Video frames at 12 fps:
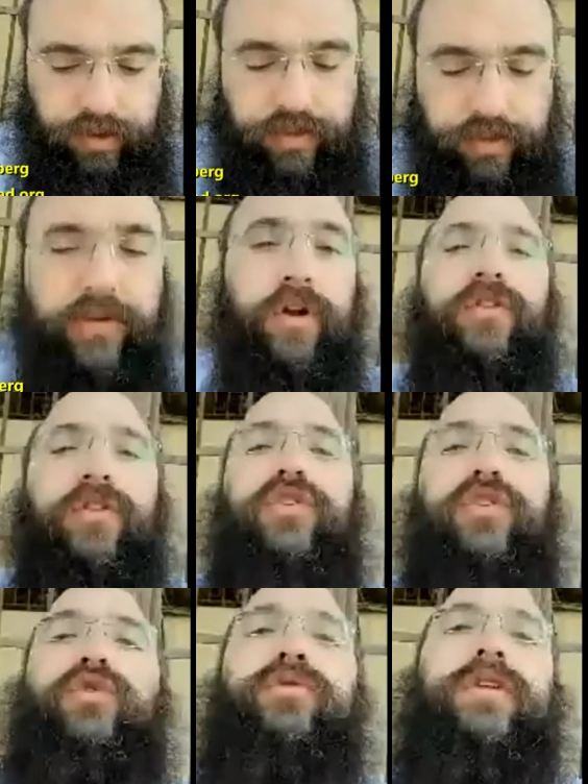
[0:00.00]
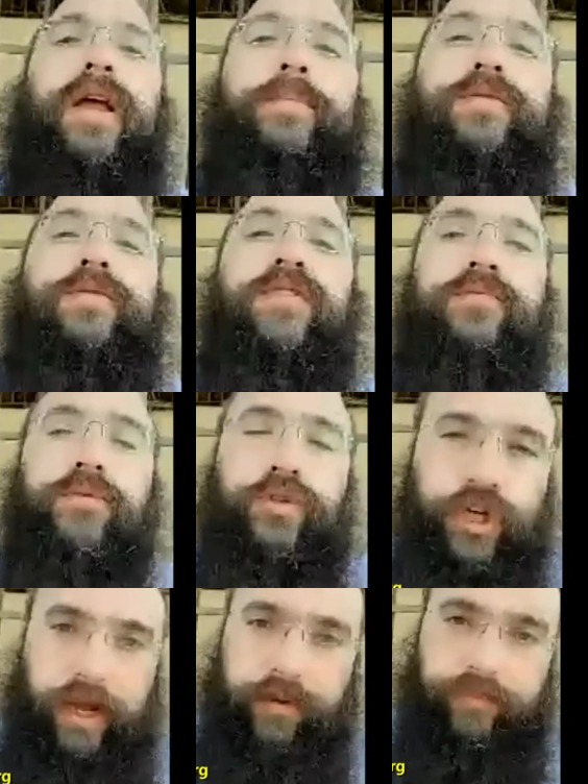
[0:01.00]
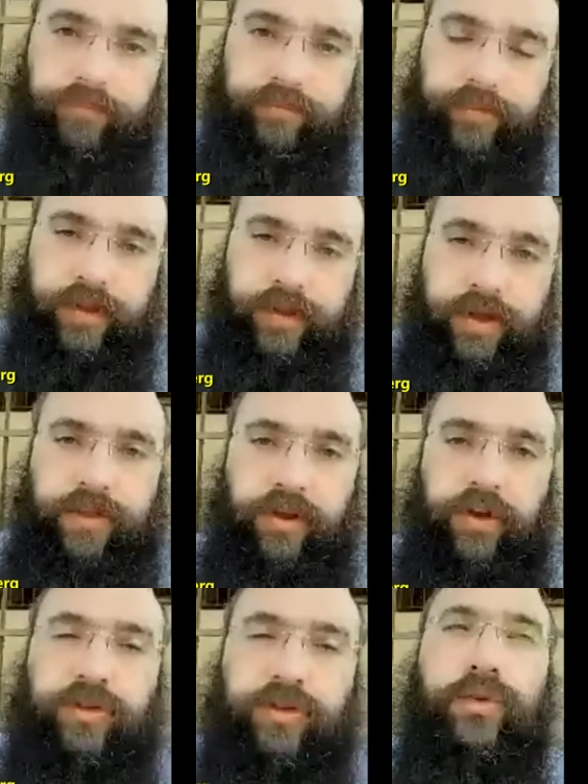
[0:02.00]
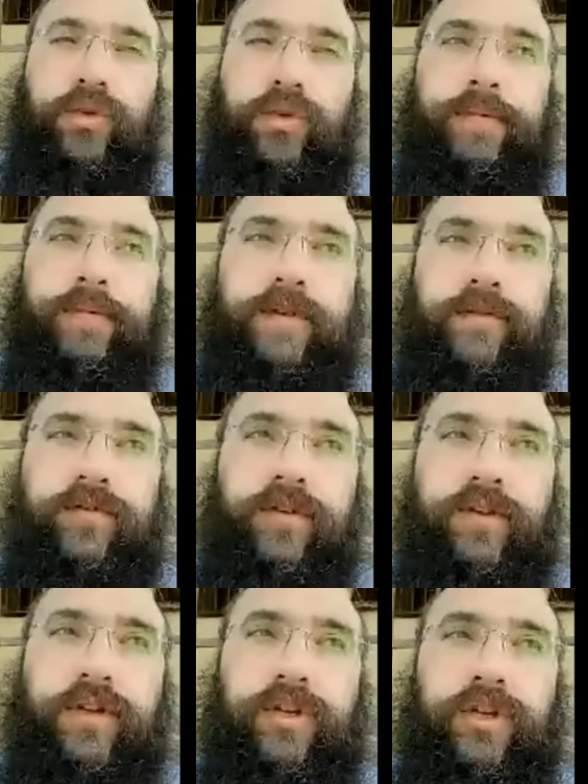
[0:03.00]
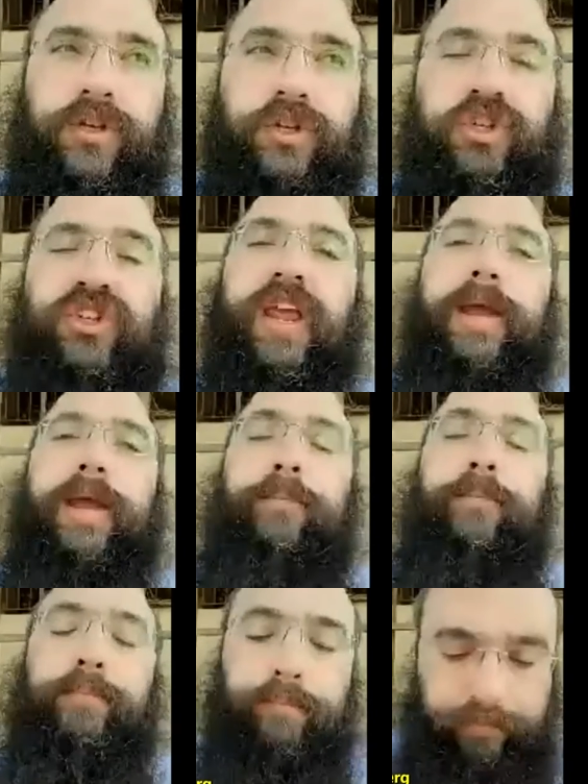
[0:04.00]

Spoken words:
There are two types of busha. There are two types of shame.